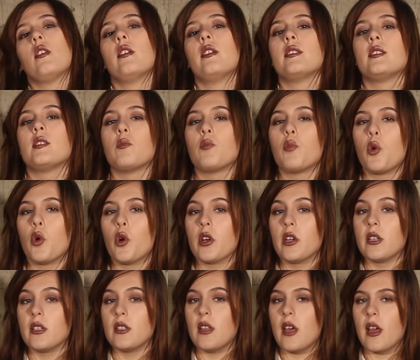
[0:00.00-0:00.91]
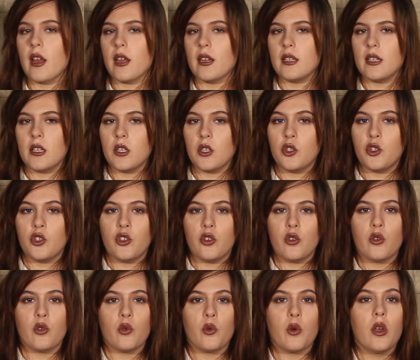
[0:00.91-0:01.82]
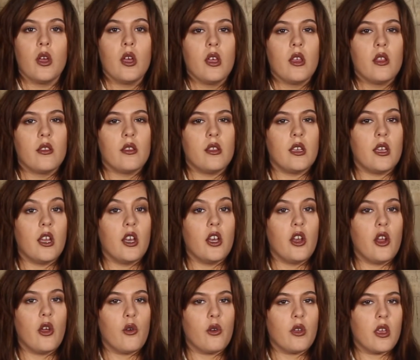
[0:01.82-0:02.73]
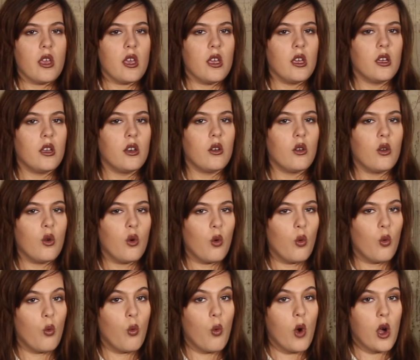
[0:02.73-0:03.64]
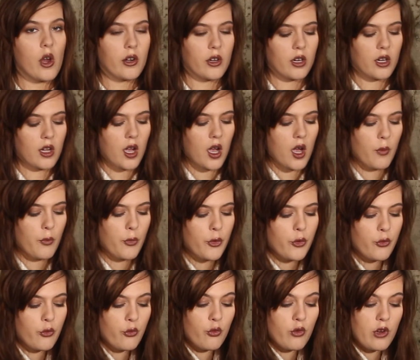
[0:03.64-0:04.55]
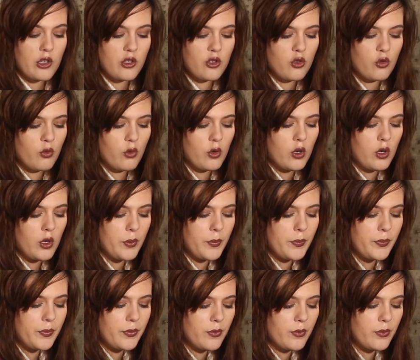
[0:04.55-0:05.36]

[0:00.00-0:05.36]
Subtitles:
it's important that I teach you the Enochian water cup ritual.